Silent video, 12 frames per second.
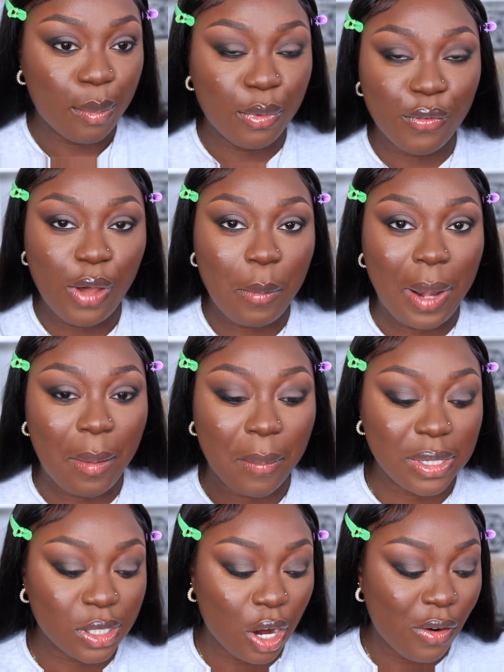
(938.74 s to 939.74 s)
Before I apply my
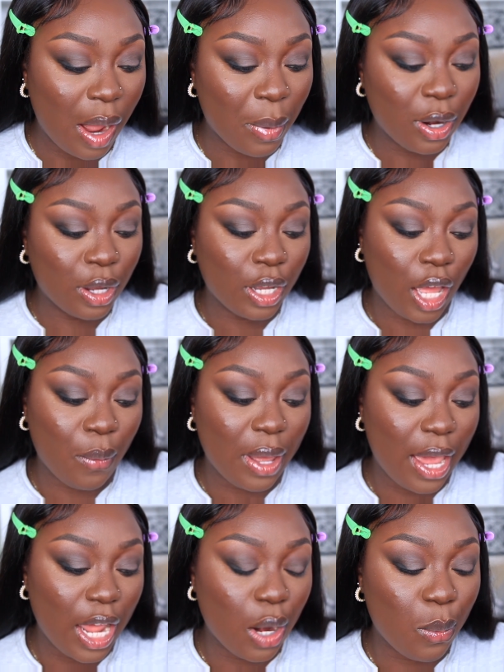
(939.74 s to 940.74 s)
mascara, I'm gonna go
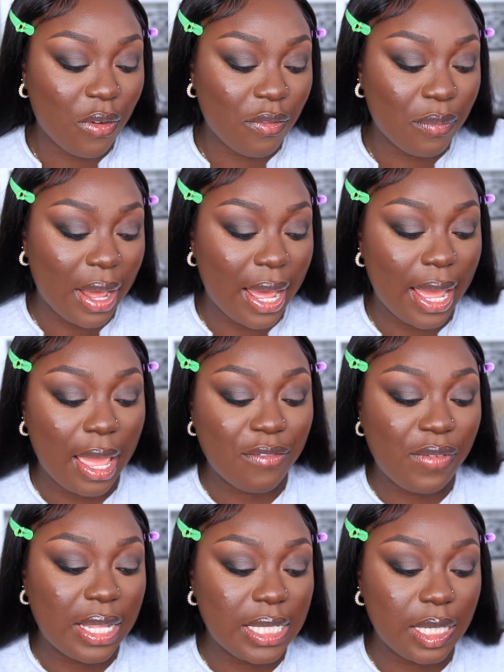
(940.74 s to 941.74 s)
in with my
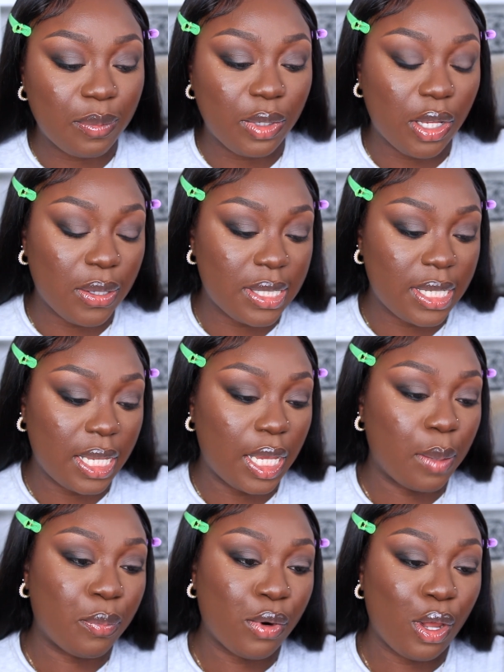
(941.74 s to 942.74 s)
Fenty
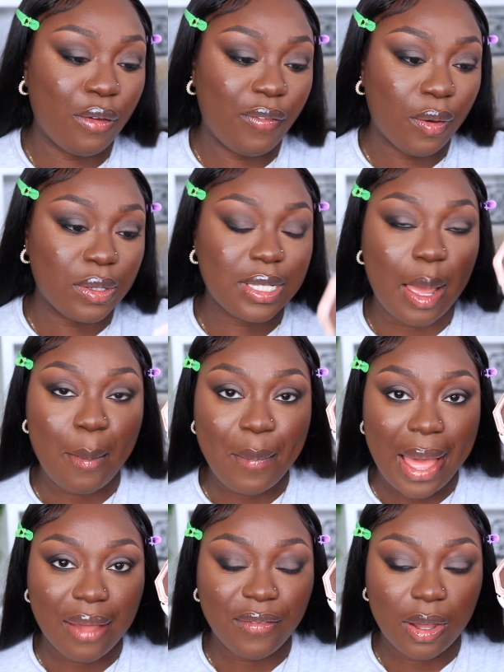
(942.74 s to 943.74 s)
Beauty Pro Filter
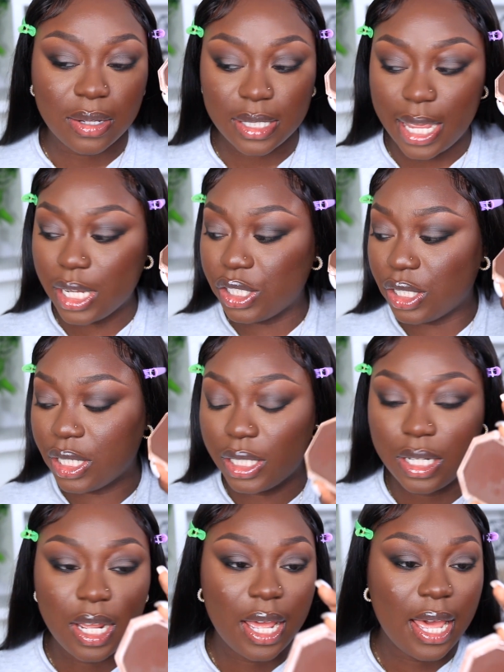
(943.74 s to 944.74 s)
Matte
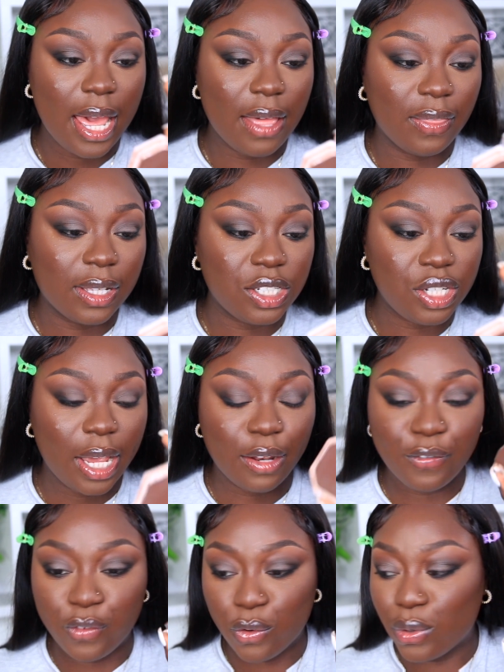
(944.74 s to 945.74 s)
Foundation in the shade
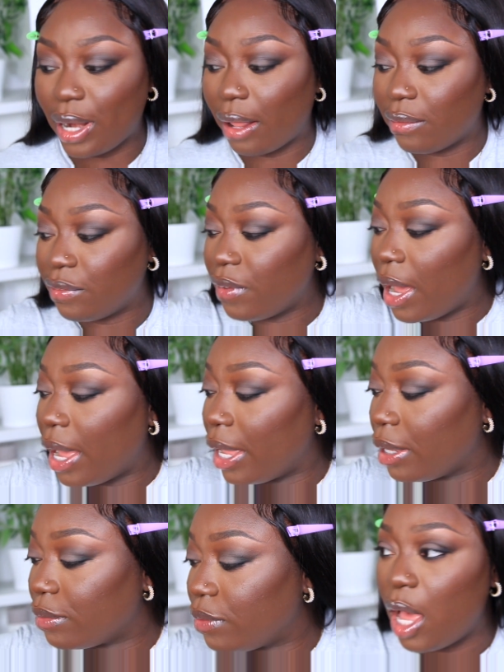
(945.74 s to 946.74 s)

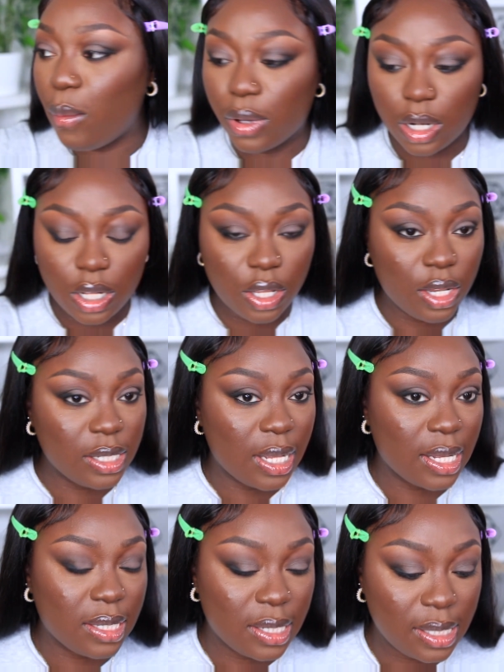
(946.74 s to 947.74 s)
495, and we're gonna use
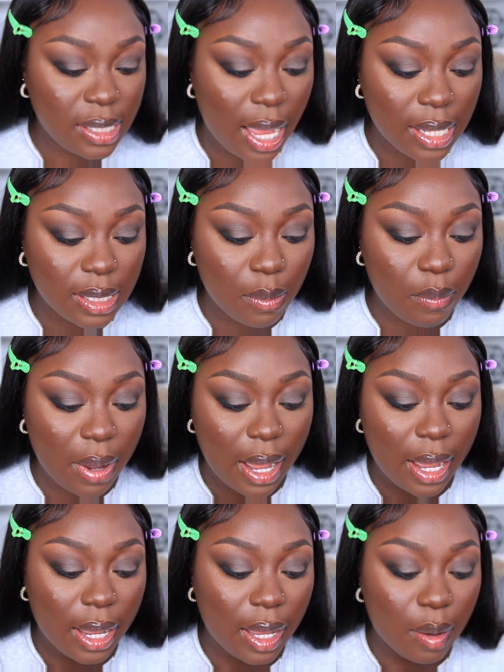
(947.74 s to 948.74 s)
that to set
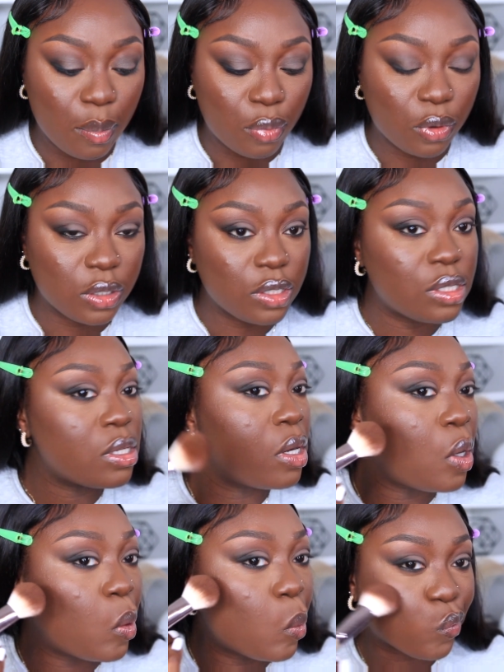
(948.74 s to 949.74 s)
my
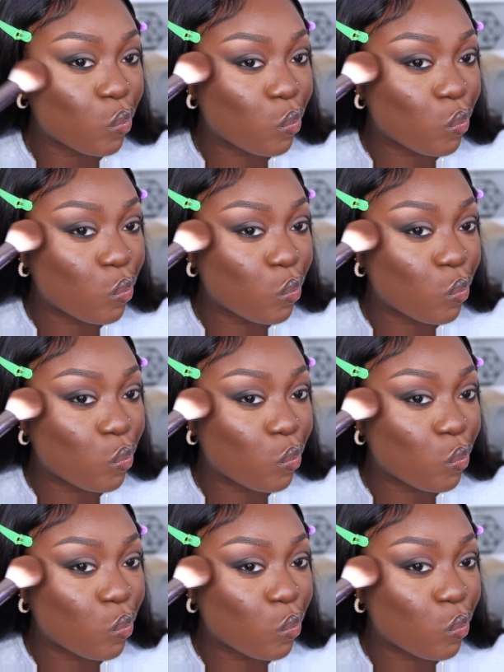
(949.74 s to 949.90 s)
bronzer.